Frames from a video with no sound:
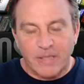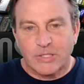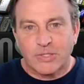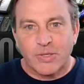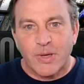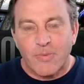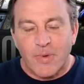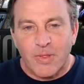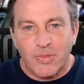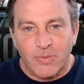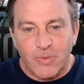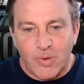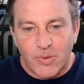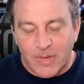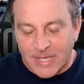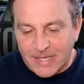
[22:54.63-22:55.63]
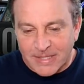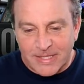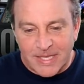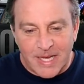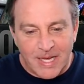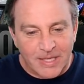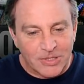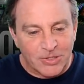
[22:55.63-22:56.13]
All right, so I went through
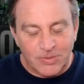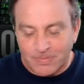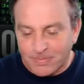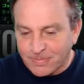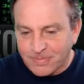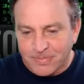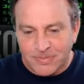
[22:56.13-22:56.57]
and